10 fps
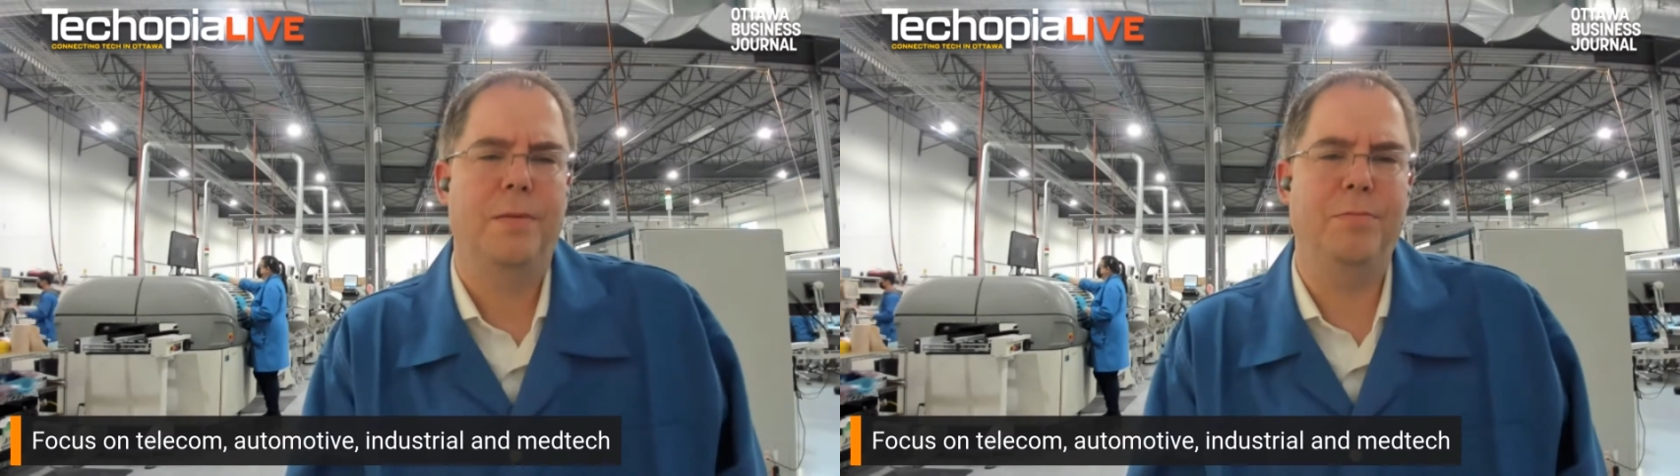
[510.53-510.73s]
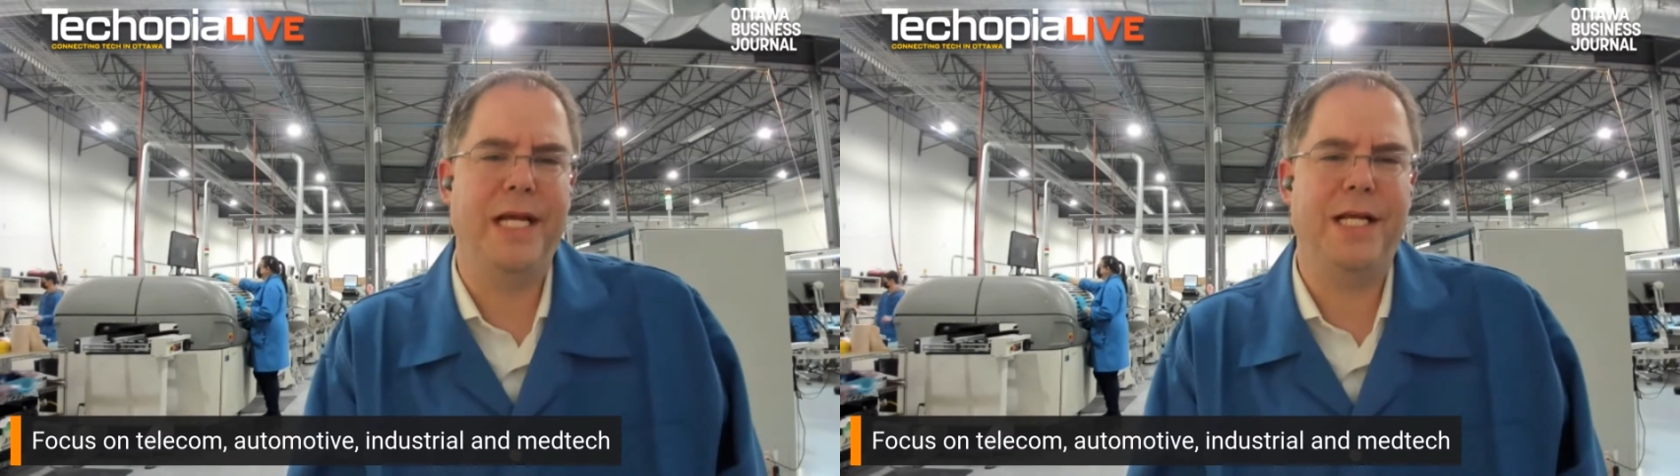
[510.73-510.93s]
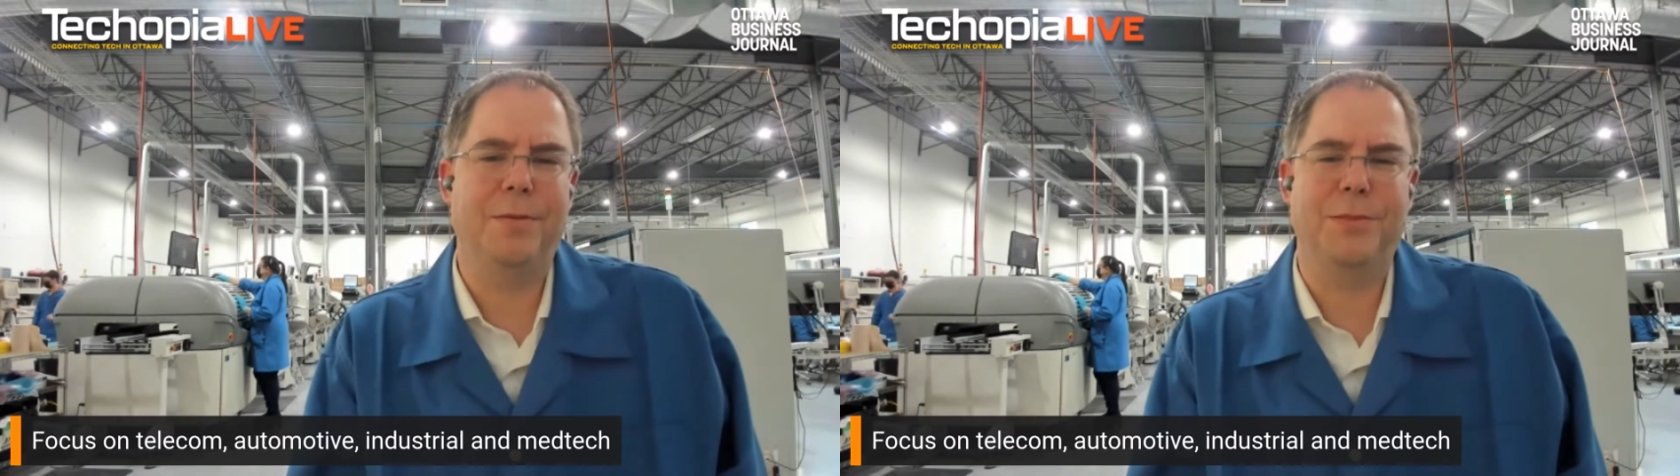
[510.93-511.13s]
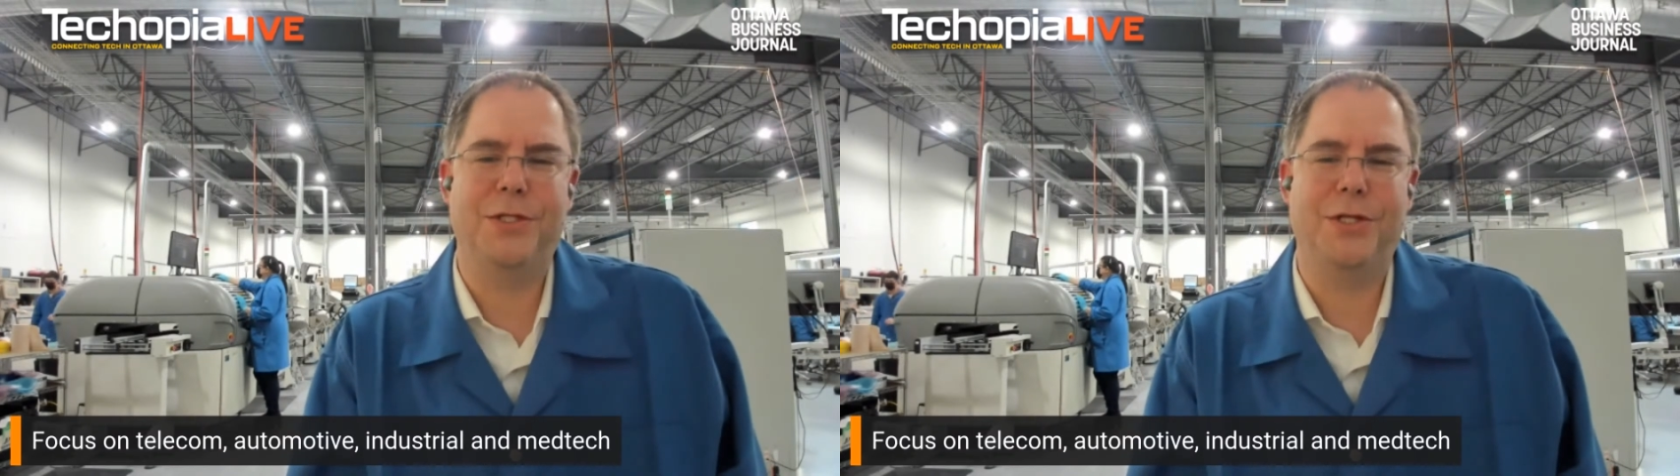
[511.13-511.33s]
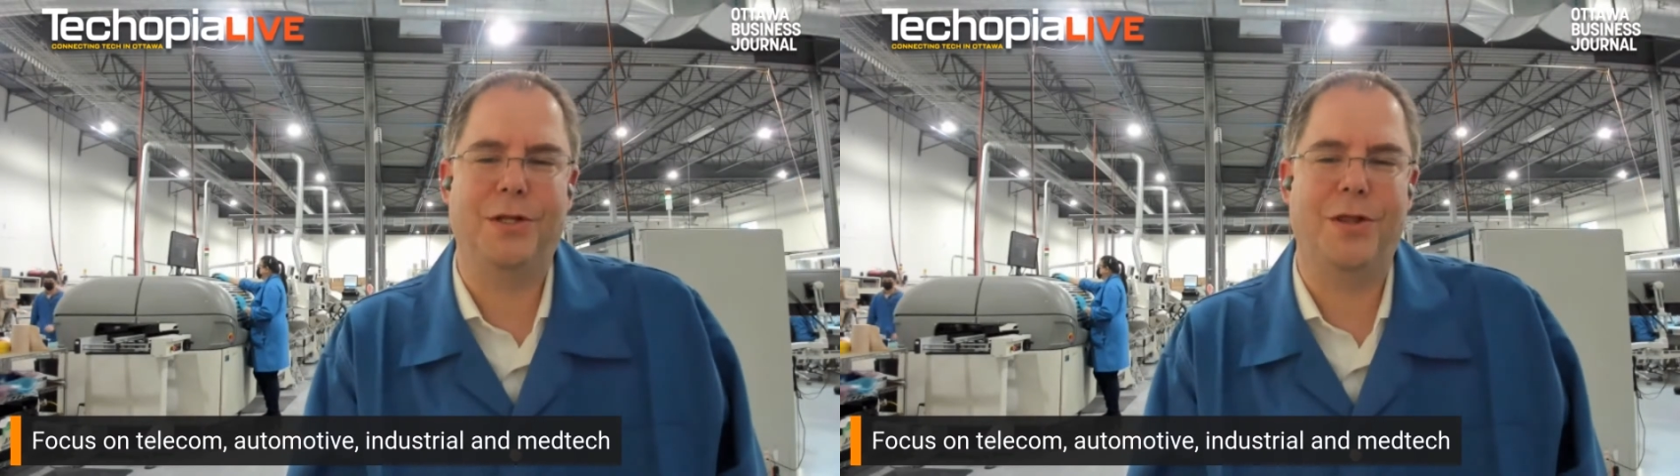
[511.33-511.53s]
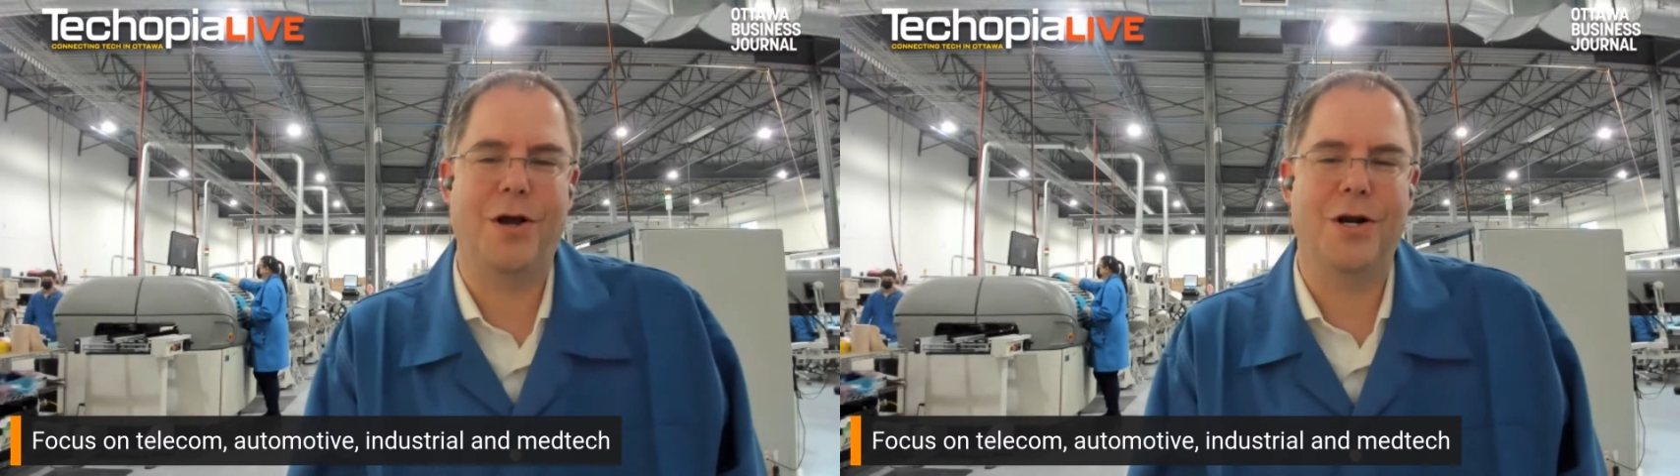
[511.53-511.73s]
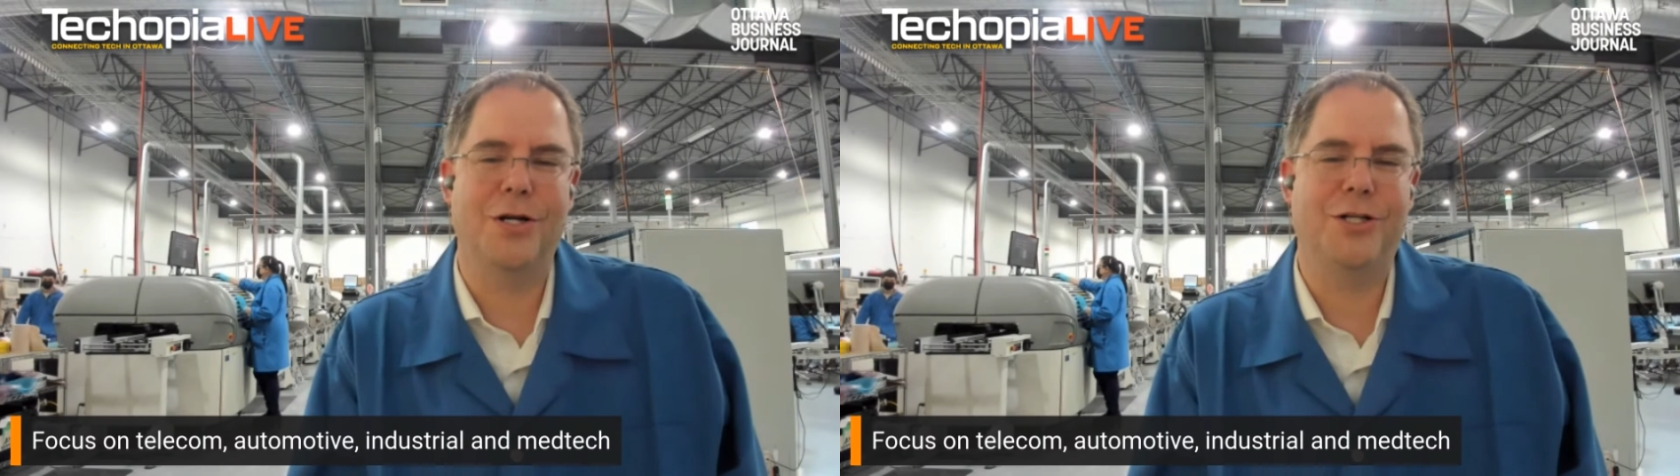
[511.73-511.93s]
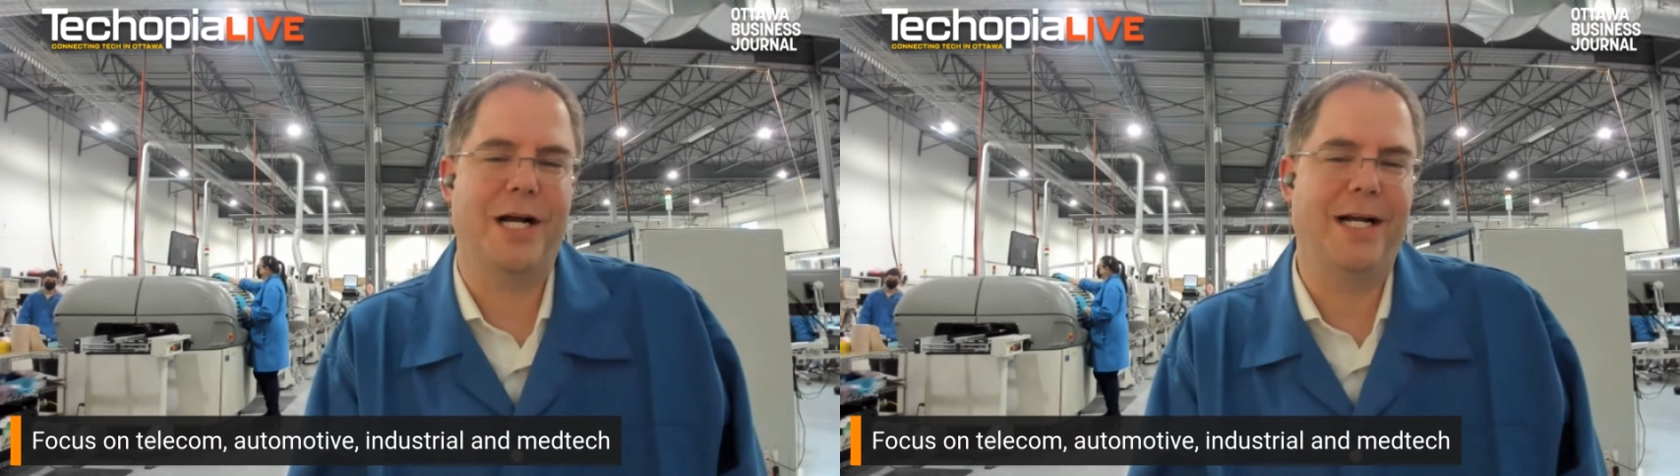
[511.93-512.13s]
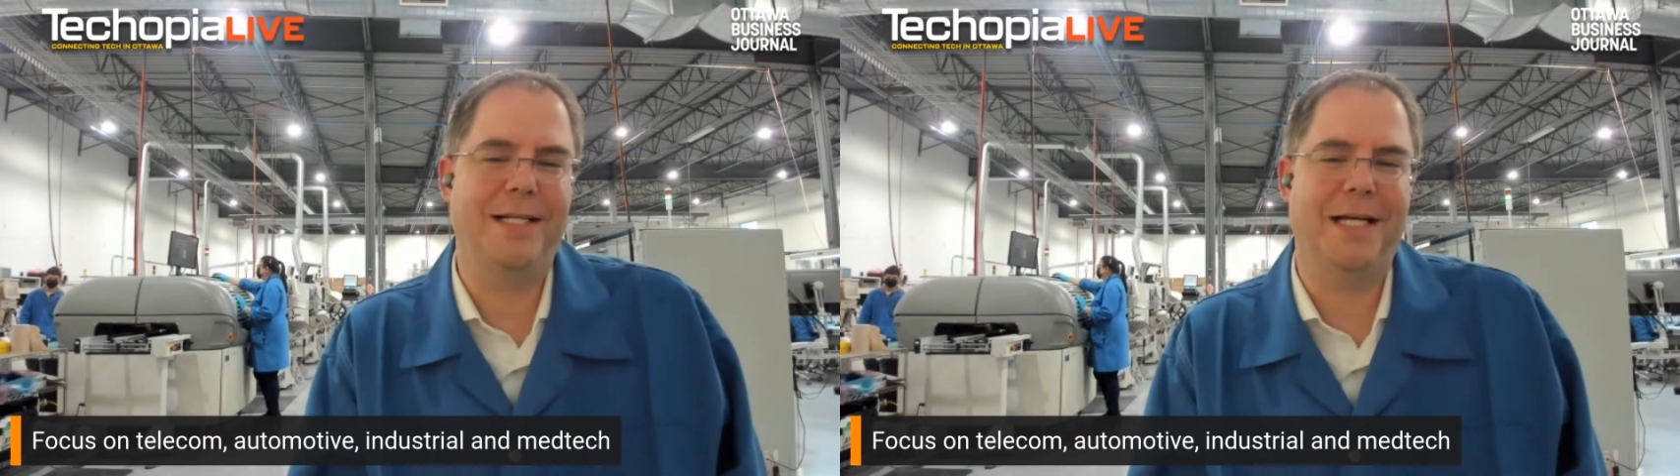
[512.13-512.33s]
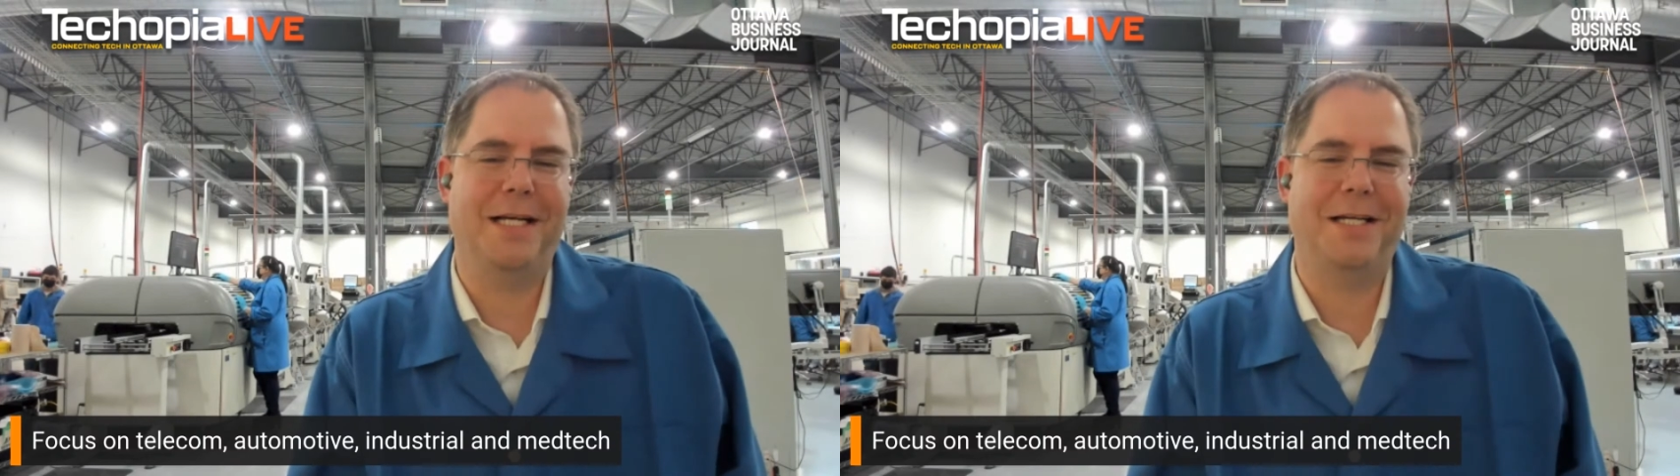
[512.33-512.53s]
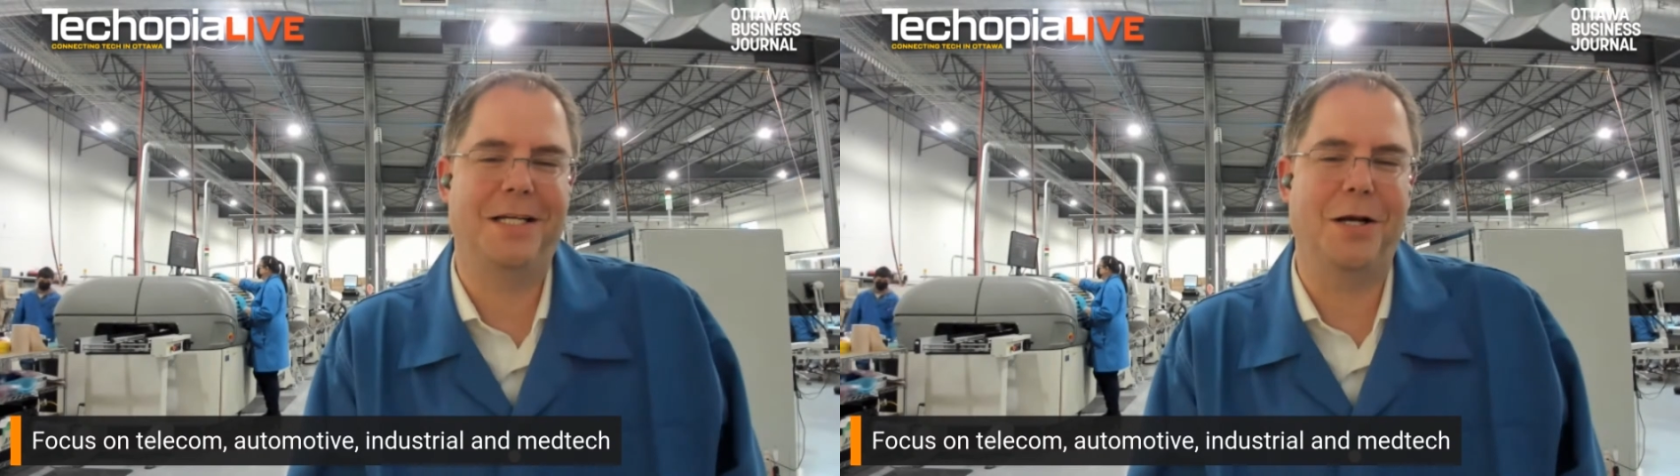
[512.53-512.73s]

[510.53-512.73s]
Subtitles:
medium to large high-tech